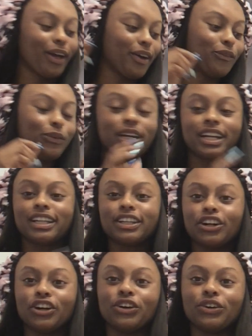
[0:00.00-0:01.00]
with a
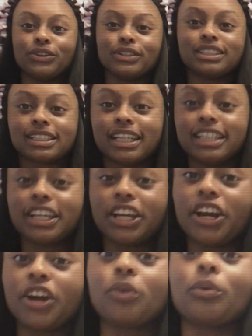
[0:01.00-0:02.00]
little
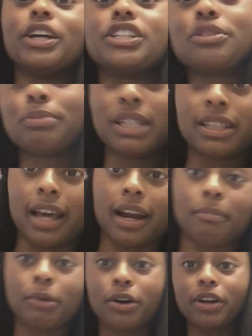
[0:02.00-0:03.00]
skincare regimen that
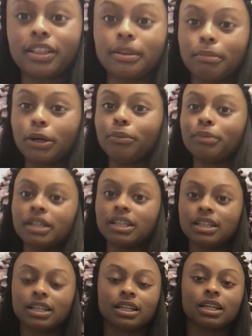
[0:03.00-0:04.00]
I'm on at the moment.
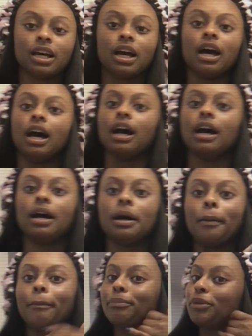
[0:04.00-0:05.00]

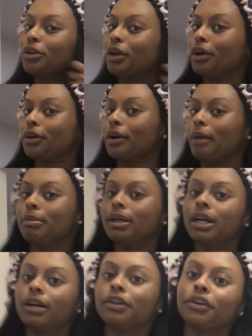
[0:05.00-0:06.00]
Um, you know, I've been
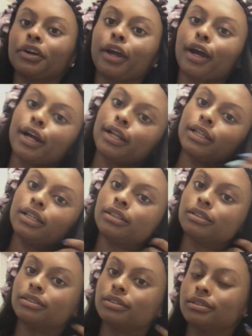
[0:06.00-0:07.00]
out here in Cali
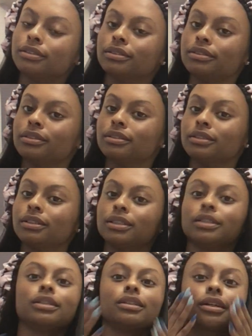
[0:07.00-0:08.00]

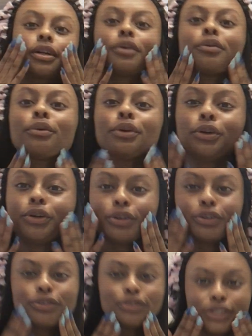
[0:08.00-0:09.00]
looking
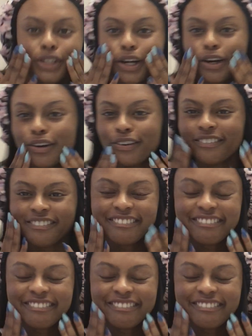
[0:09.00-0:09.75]
real, you know,